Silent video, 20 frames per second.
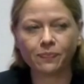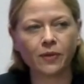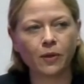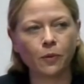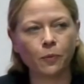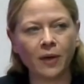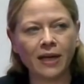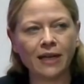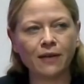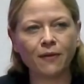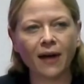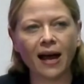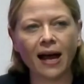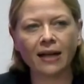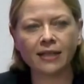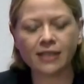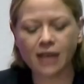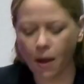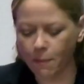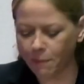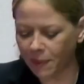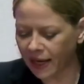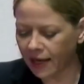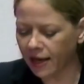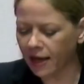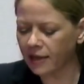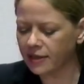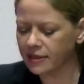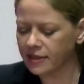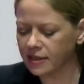We'd have had a
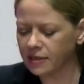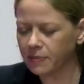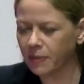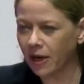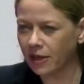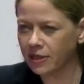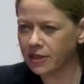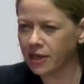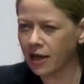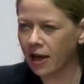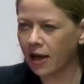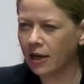bigger, smarter,